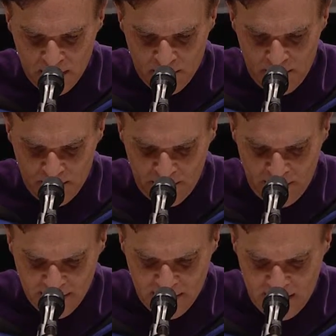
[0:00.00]
But
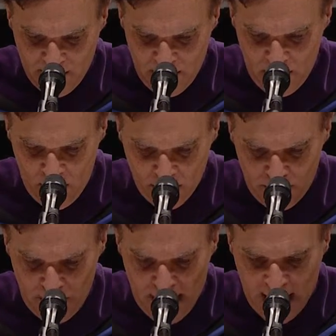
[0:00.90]
reflecting on my own
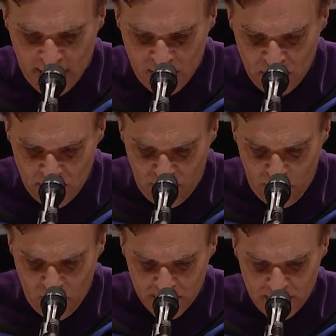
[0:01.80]
path and good
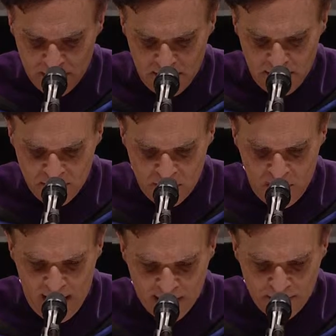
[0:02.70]
fortune, there are
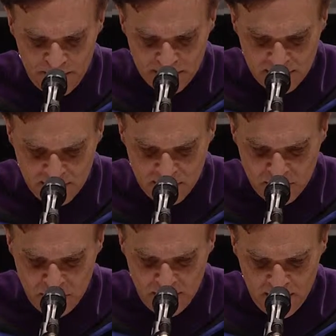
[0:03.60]
2 aspects of the
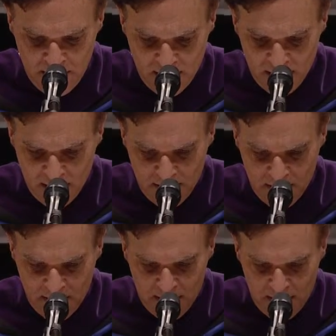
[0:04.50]
journey
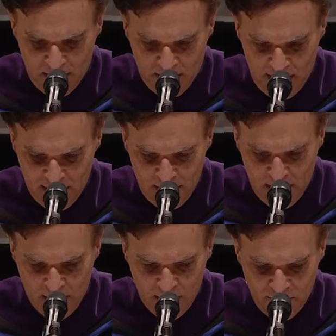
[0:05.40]
that I think
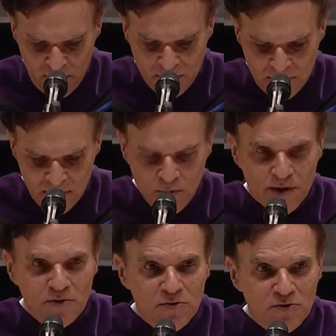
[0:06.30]
might be of use to you
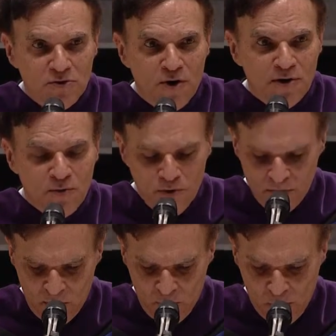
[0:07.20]
as you chart your
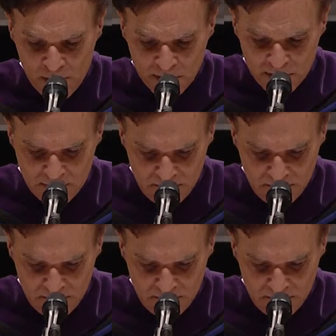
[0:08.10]
own course.